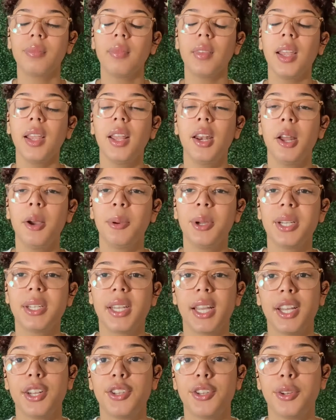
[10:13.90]
and always
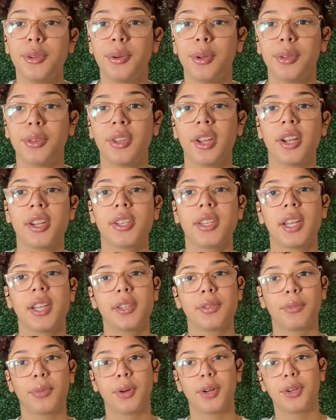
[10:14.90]
stay tuned on
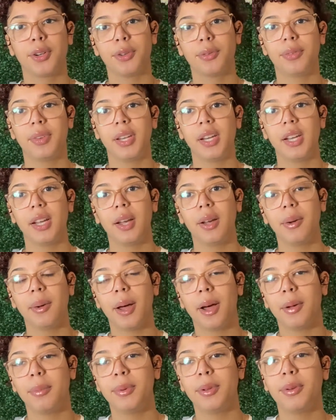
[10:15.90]
Thursdays for a new video.
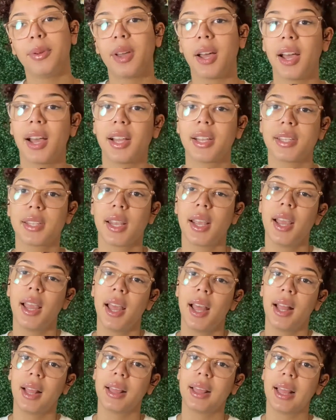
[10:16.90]
I hope you guys
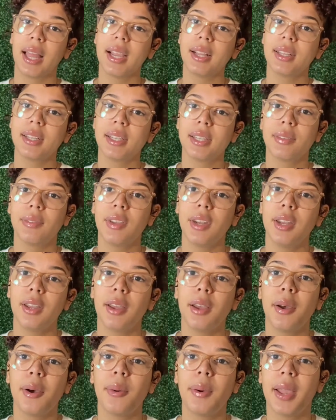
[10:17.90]
like this
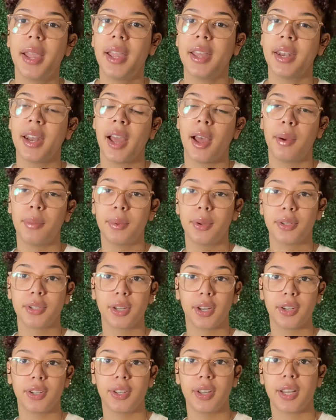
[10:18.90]
video, and I will
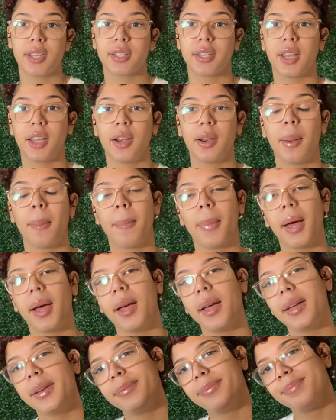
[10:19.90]
talk to you guys later. Bye.